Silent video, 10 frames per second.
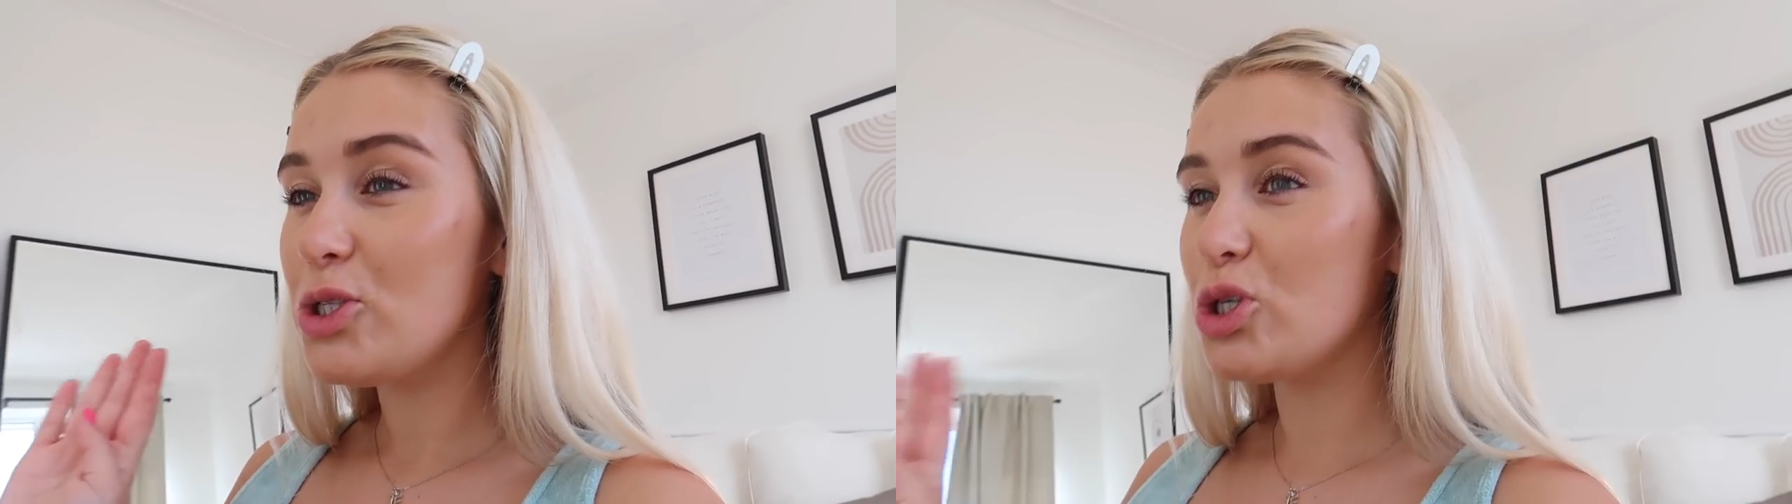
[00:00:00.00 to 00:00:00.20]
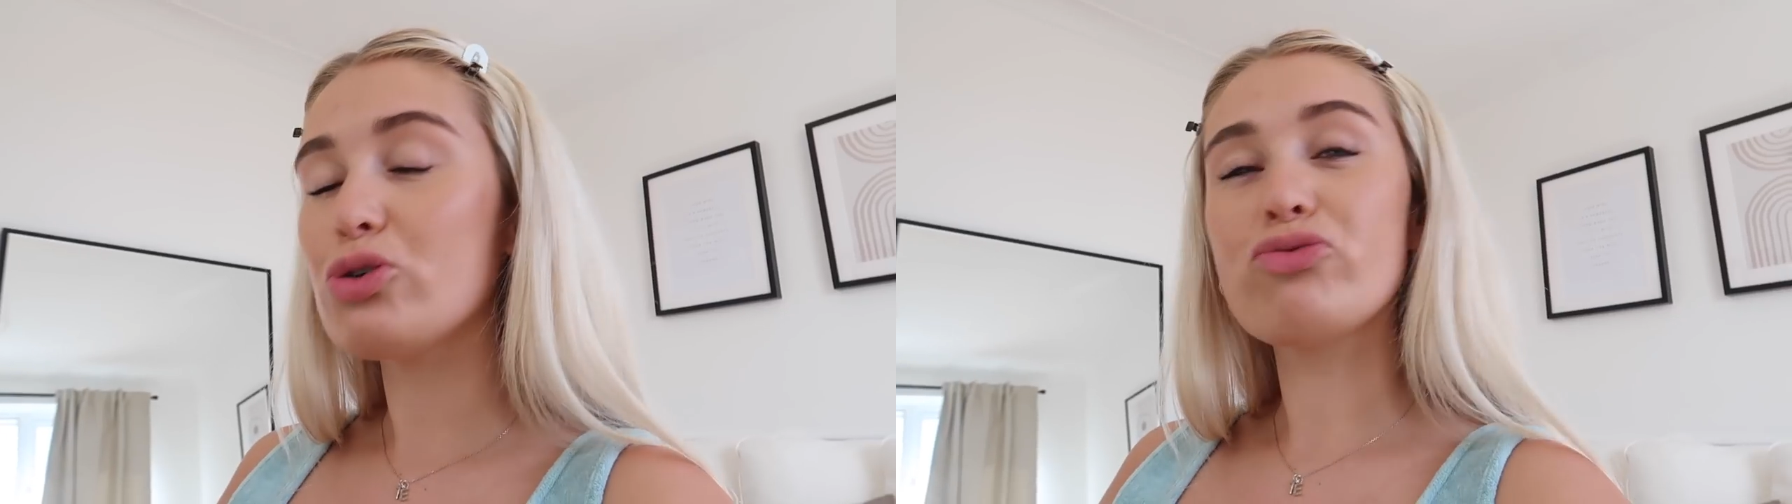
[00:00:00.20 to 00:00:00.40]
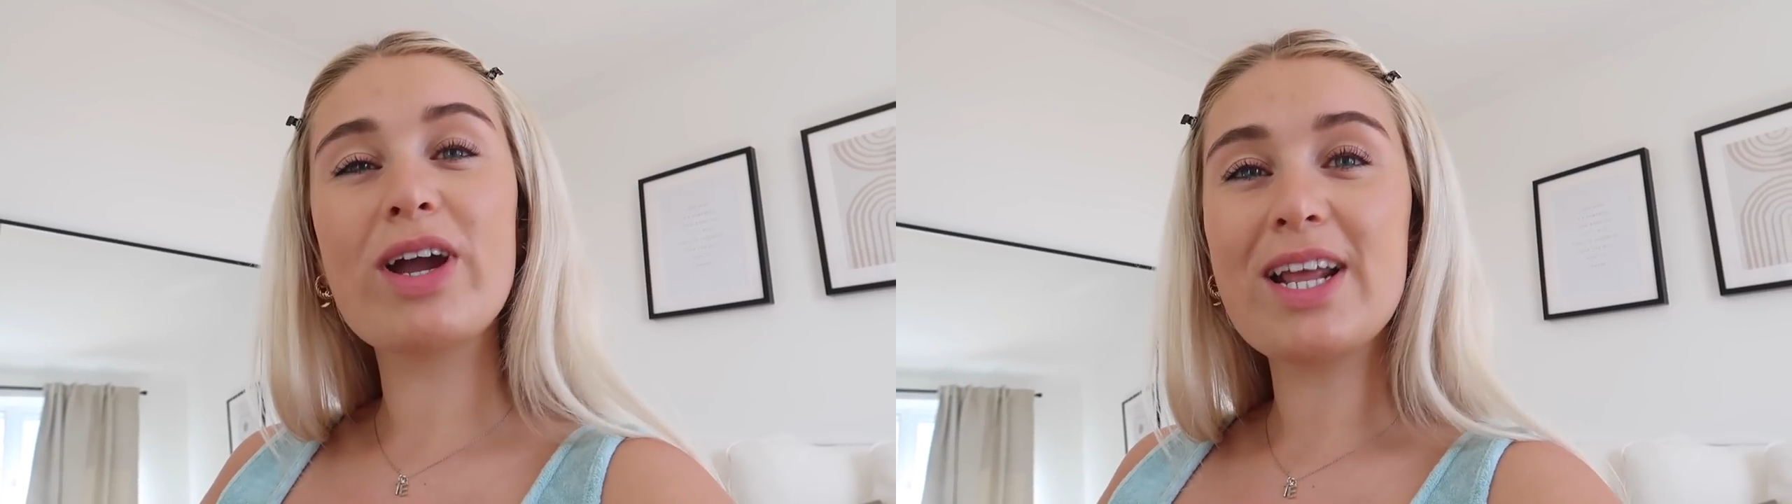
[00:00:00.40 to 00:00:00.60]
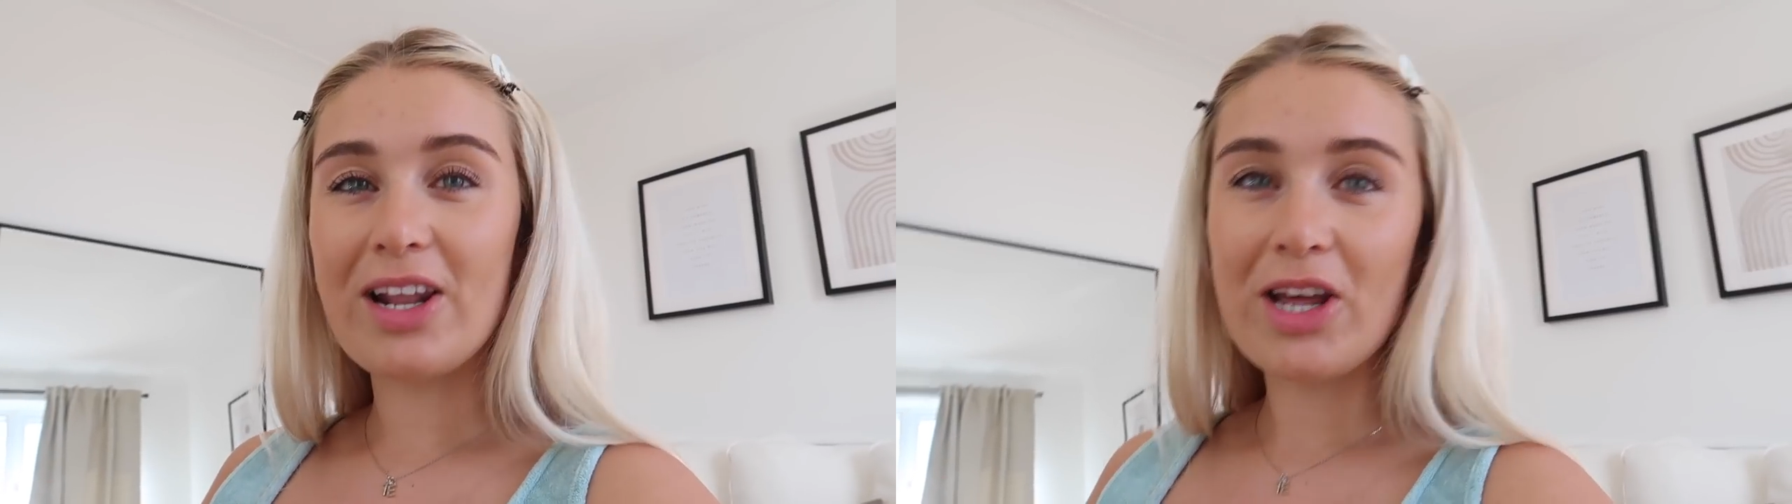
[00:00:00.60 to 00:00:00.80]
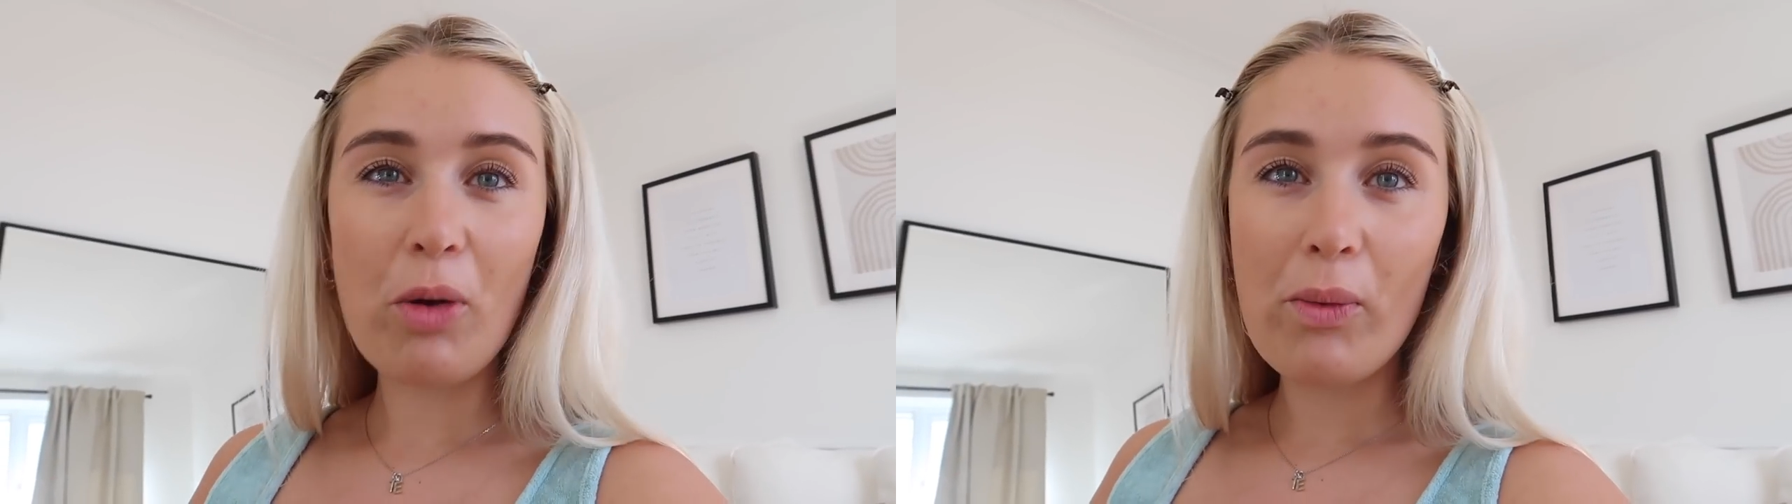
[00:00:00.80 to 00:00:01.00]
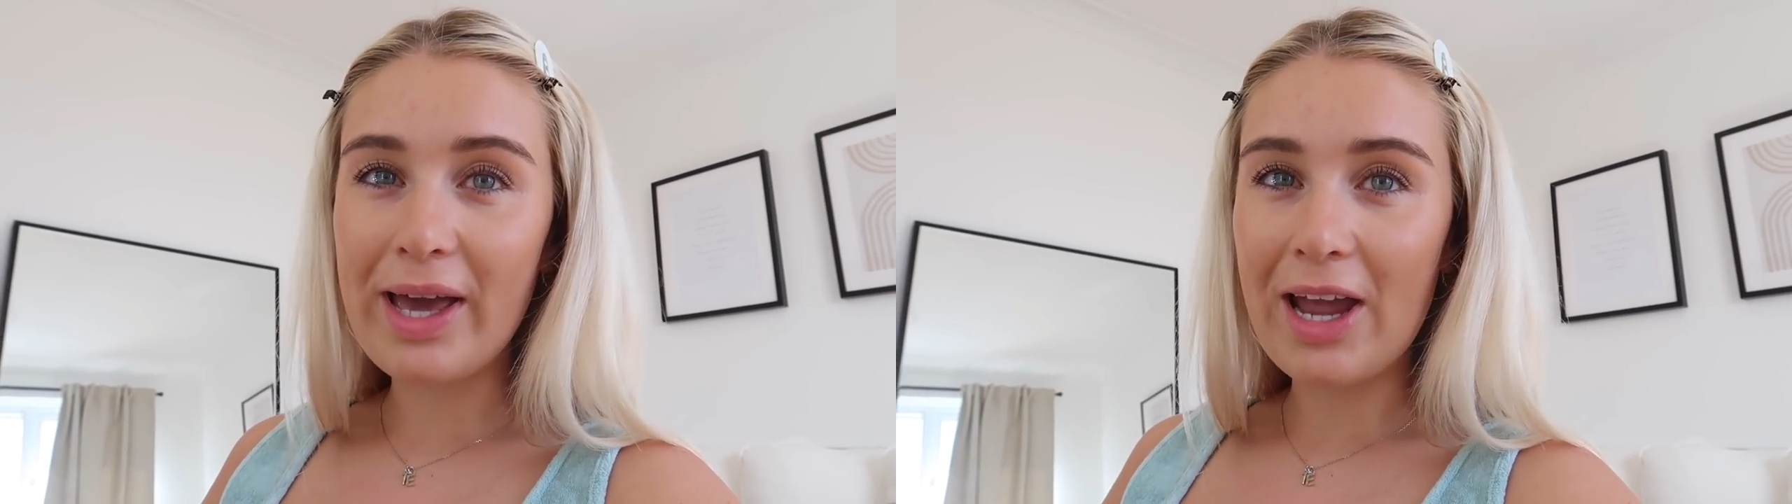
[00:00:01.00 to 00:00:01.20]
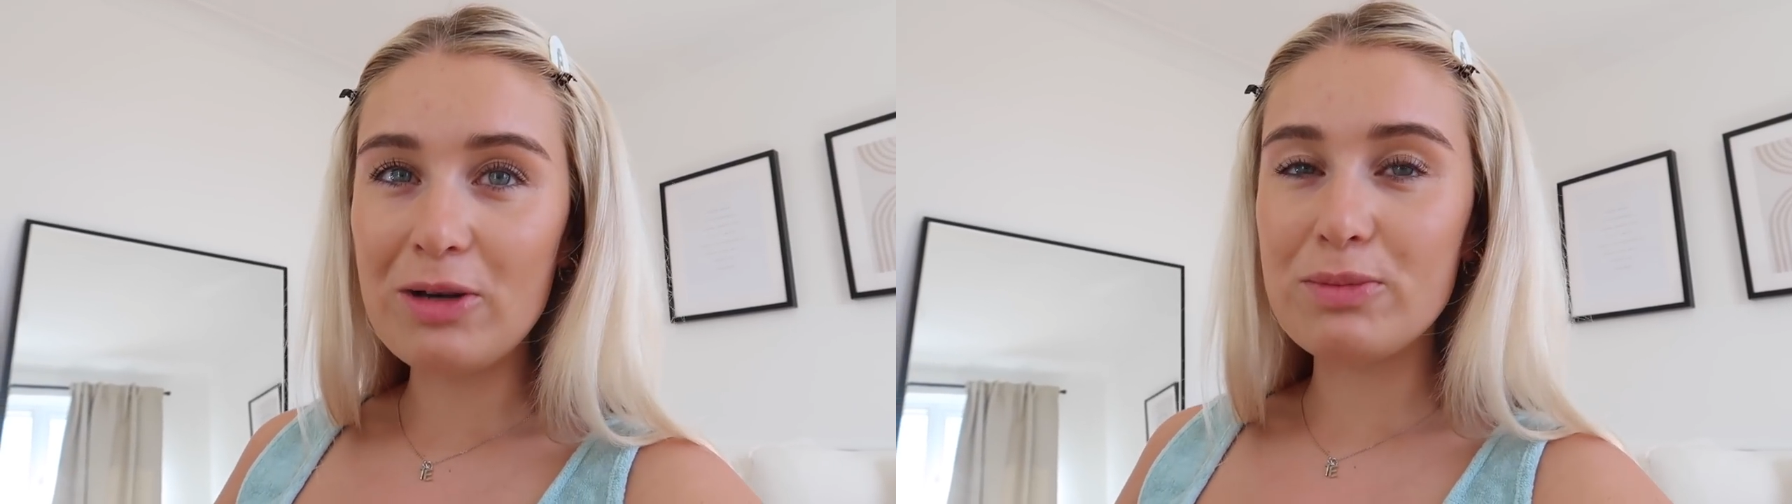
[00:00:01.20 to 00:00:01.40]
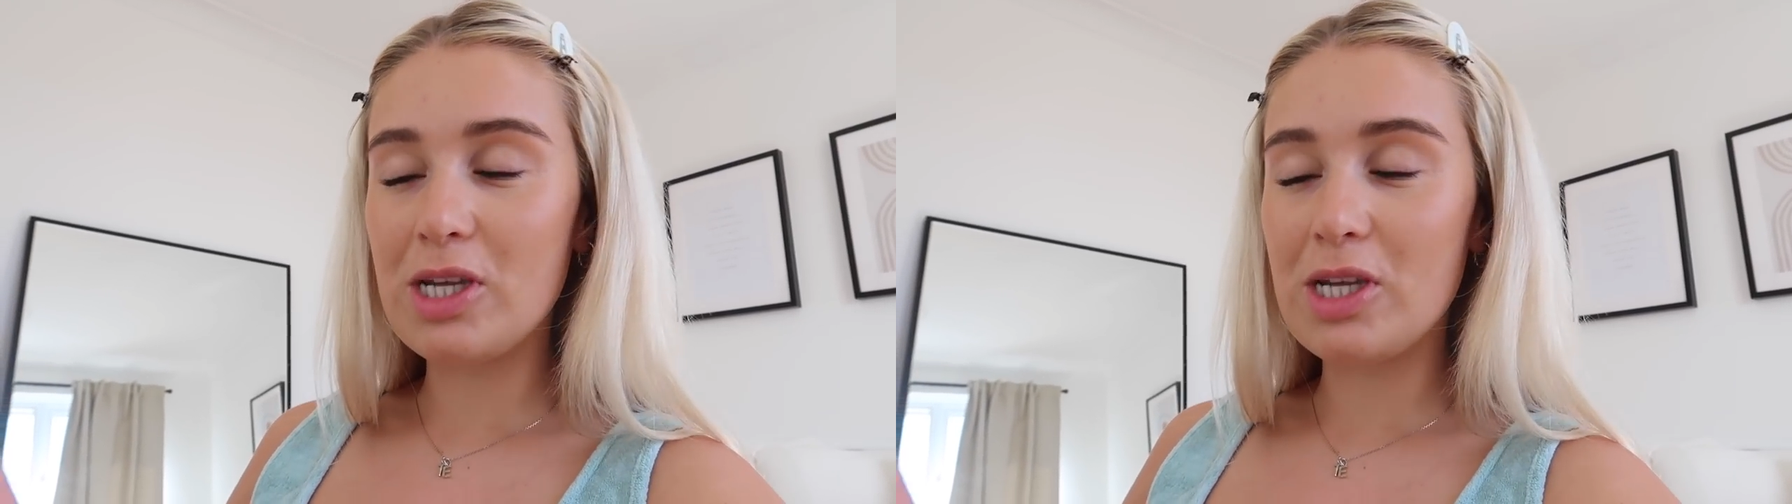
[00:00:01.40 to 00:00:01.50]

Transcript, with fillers: Don't really know what we're getting up